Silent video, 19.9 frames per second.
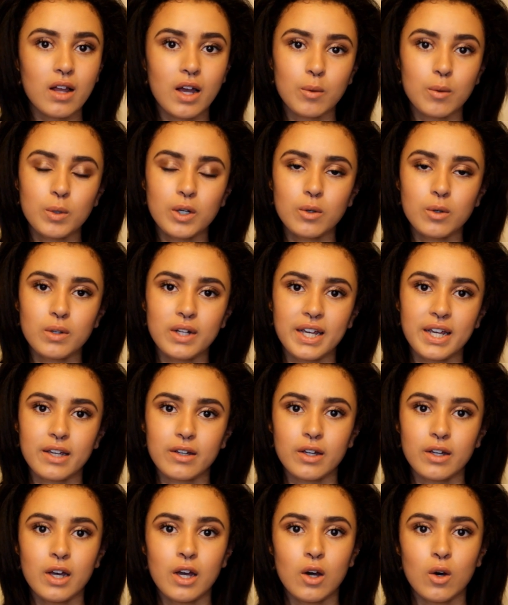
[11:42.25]
I will link
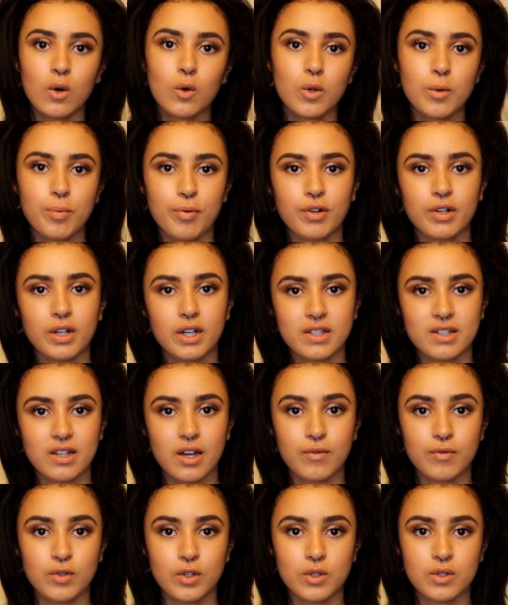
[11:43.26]
all the products that
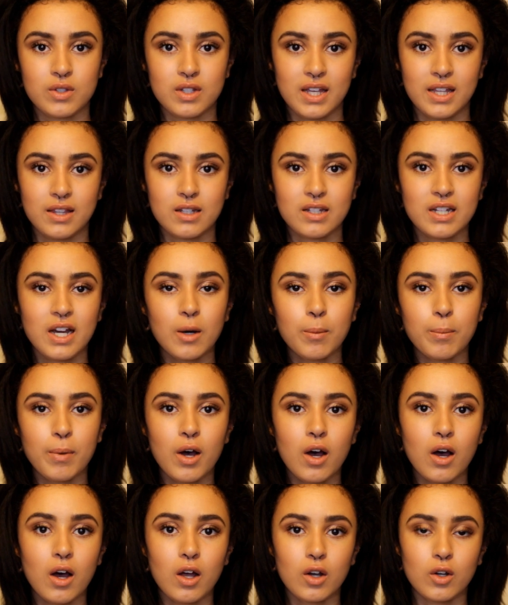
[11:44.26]
I've used in the down
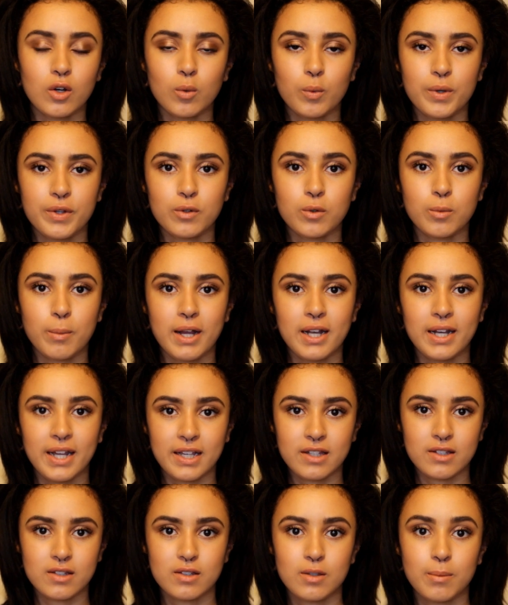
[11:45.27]
bar along with all my
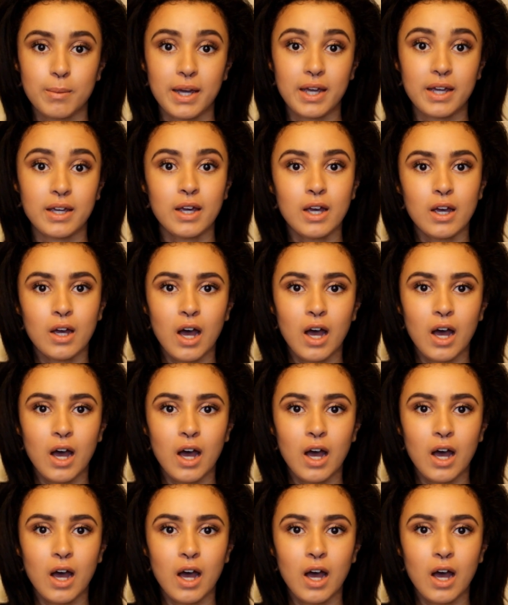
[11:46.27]
links to my